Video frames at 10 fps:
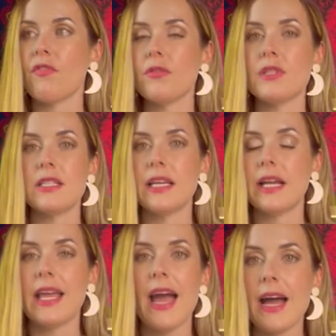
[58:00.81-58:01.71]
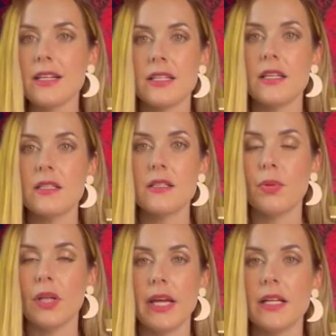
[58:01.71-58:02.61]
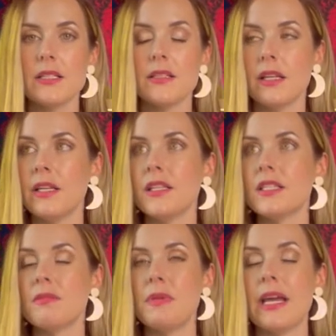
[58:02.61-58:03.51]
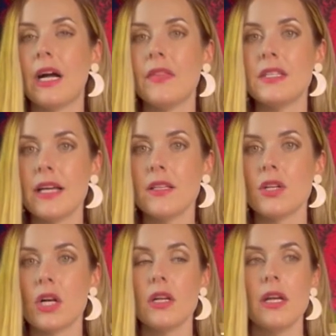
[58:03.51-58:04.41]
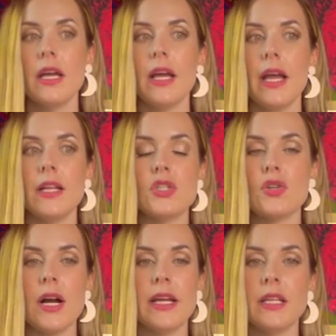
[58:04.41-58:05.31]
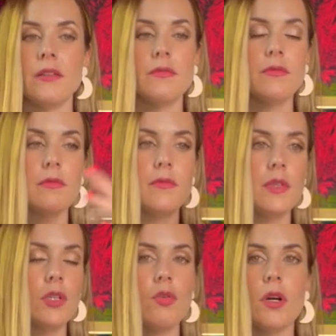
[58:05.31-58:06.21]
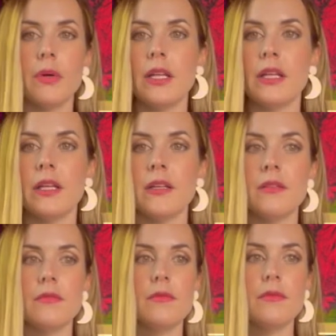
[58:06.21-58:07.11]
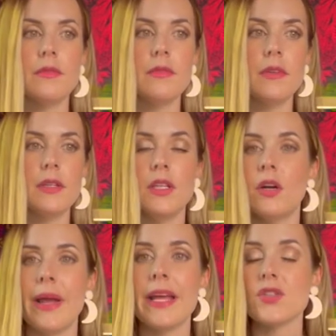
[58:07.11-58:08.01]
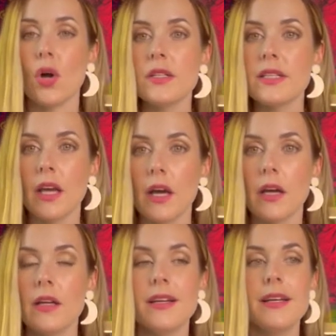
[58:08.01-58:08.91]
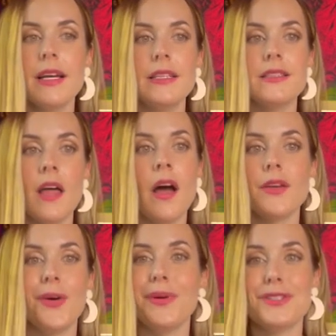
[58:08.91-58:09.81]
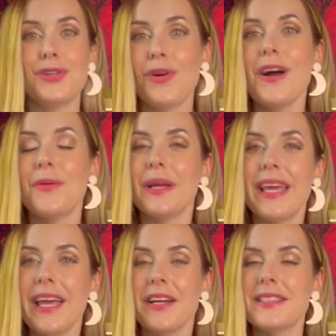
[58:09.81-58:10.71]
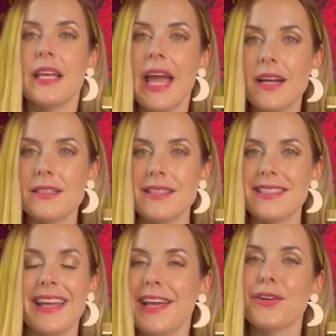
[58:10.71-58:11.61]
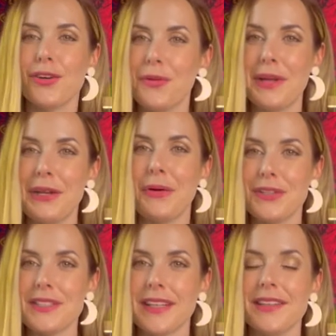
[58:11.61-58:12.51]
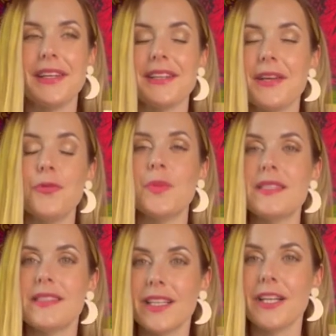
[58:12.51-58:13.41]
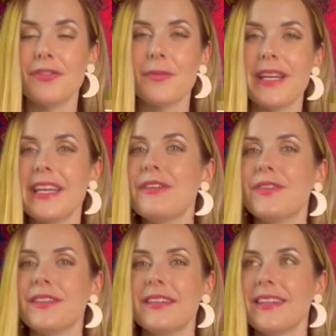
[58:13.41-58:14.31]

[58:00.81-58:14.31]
was to get a cactus plant that needs to be out in the desert and try and grow it in, Antarctica, it's not going to grow. It's a cactus. It can't grow in Antarctica. Like it would be silly for me to even